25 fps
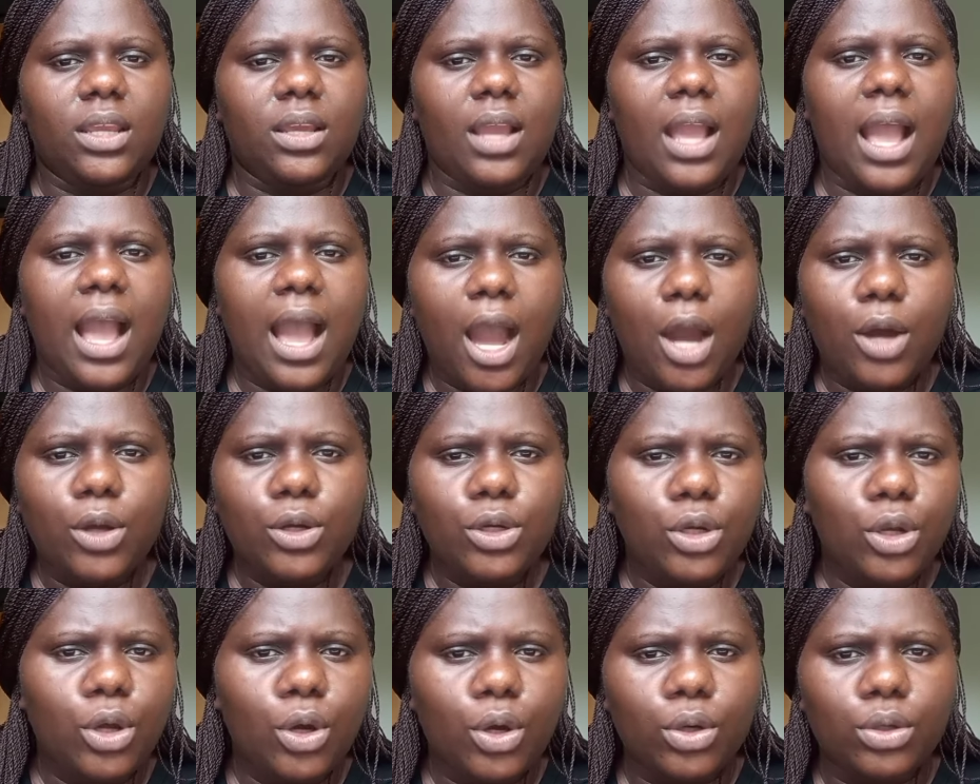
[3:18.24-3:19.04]
how
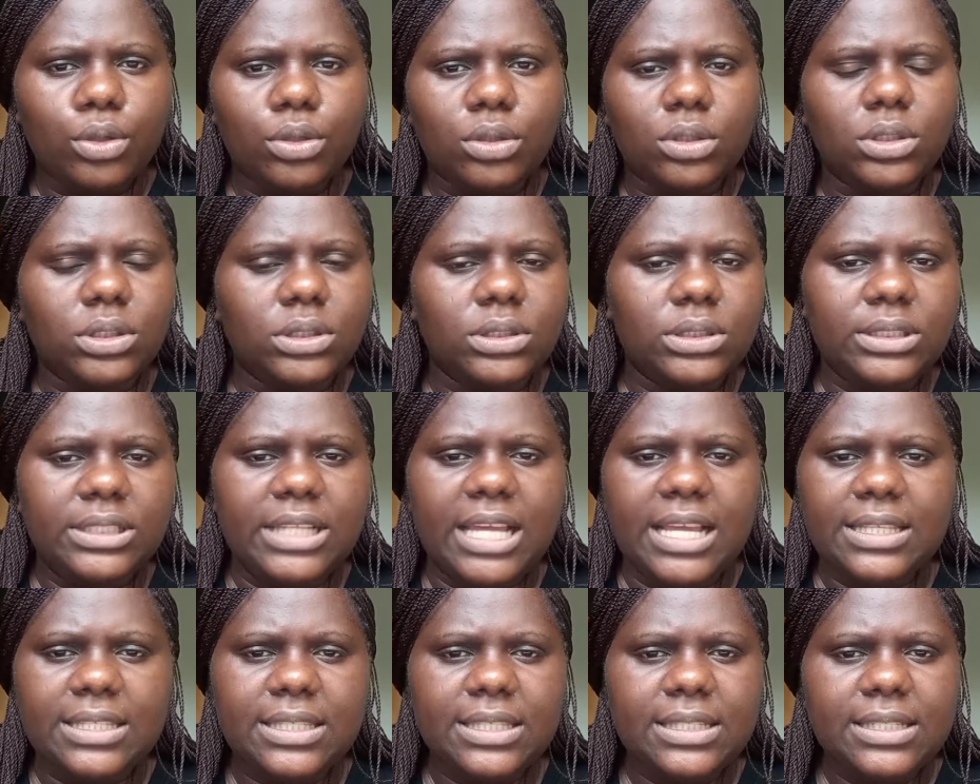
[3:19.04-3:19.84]
long
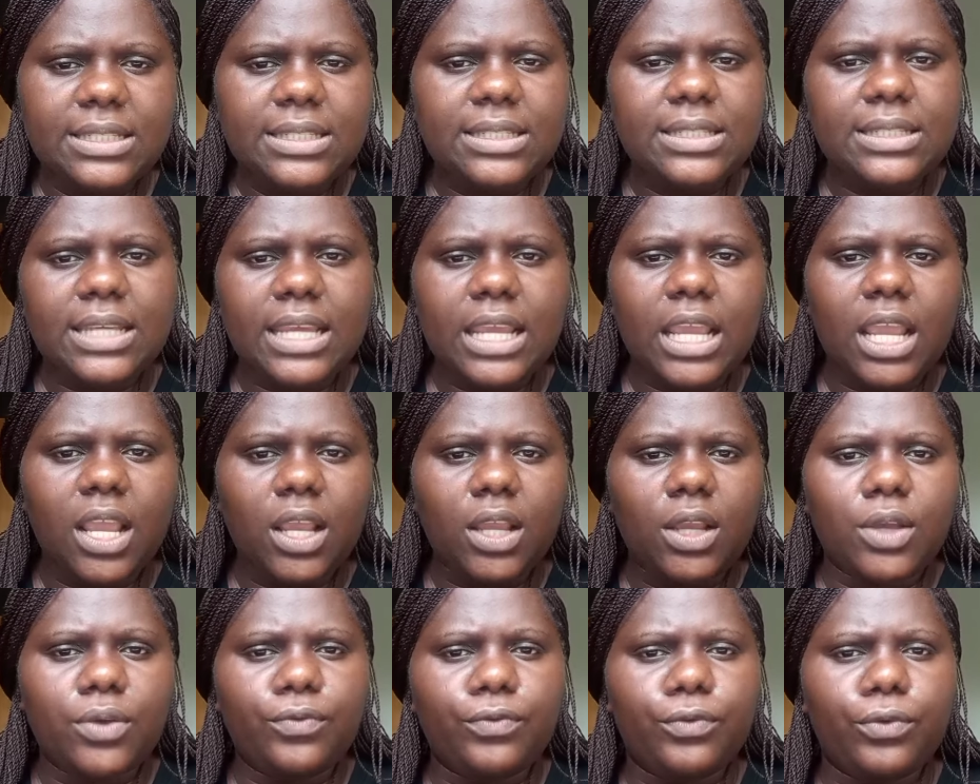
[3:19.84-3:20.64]
does it take
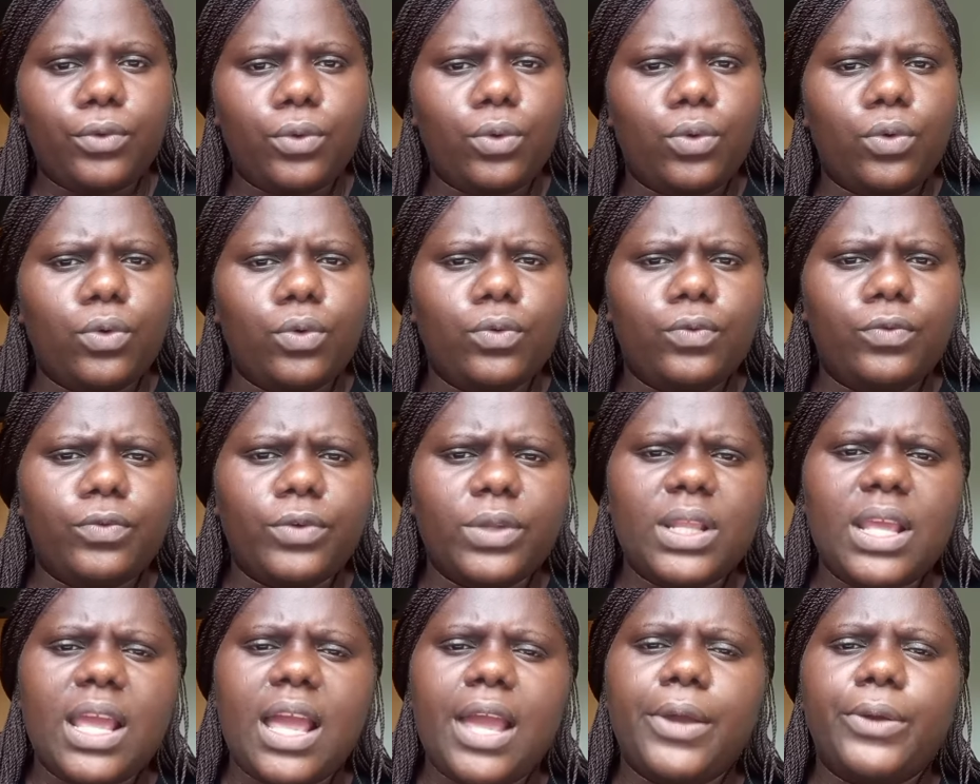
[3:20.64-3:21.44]
for
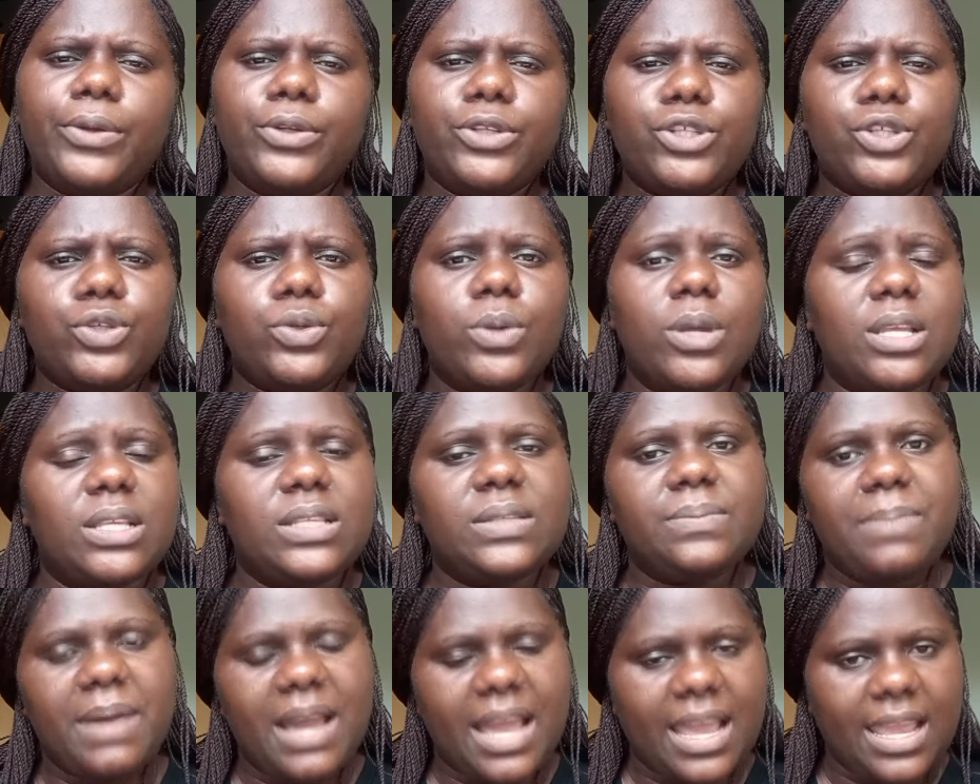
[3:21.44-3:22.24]
the IELTS to
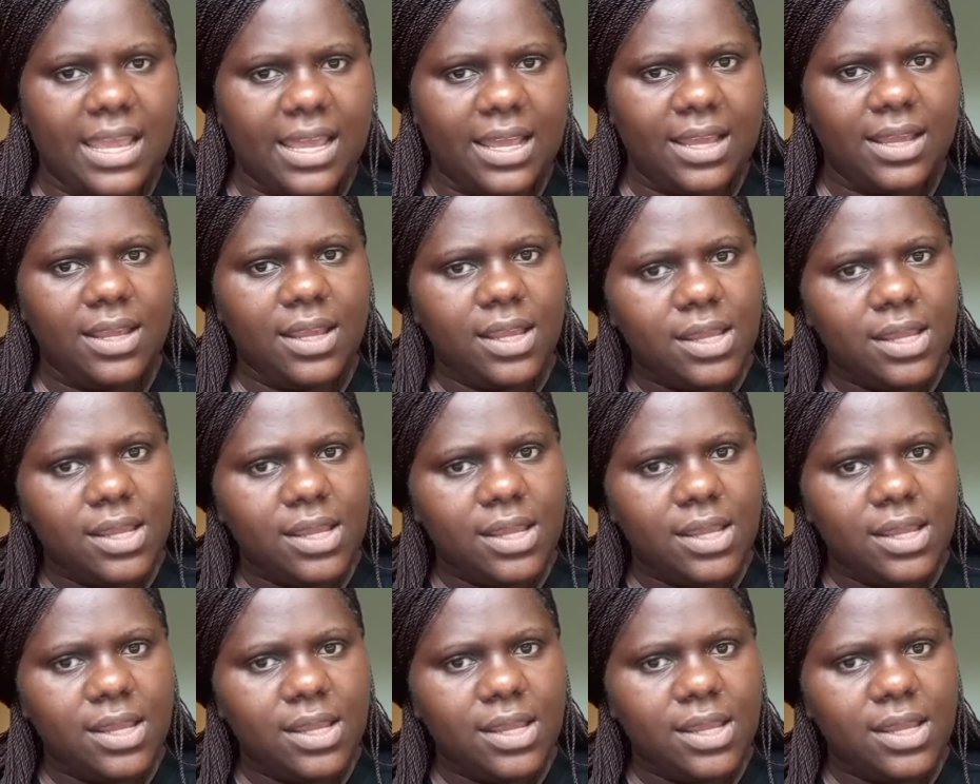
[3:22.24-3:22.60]
expire.